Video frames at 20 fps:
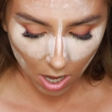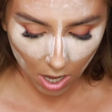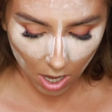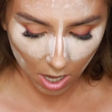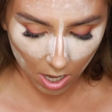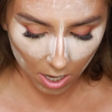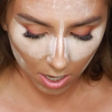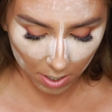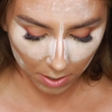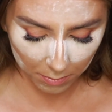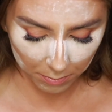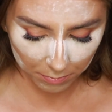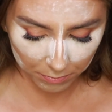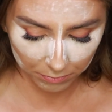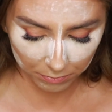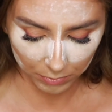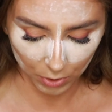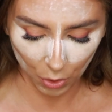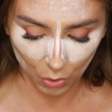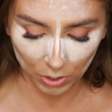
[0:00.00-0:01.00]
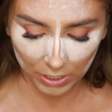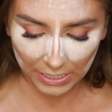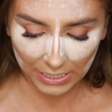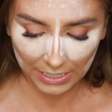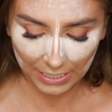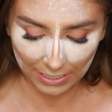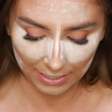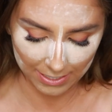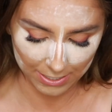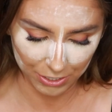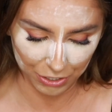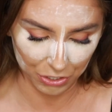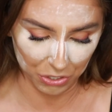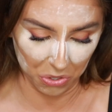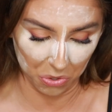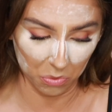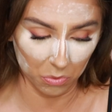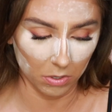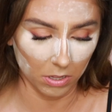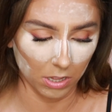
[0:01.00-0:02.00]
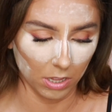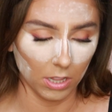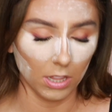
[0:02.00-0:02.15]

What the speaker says: The only thing I don't